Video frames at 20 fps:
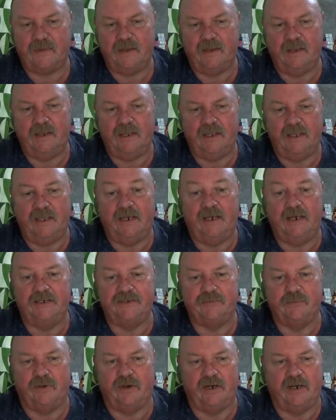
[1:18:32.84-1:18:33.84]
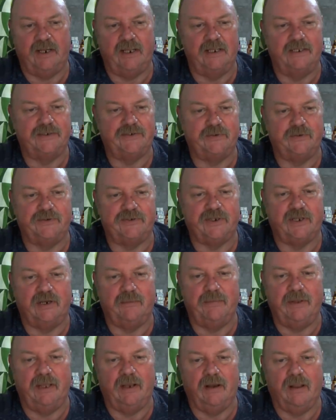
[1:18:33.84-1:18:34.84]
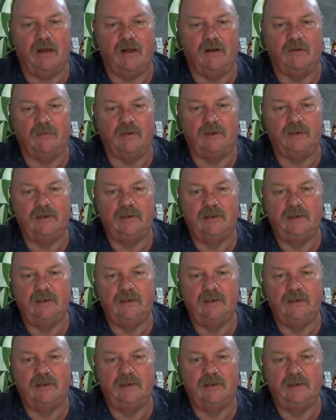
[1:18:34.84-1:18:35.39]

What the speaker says: It is what it is, so it's going to be a long one.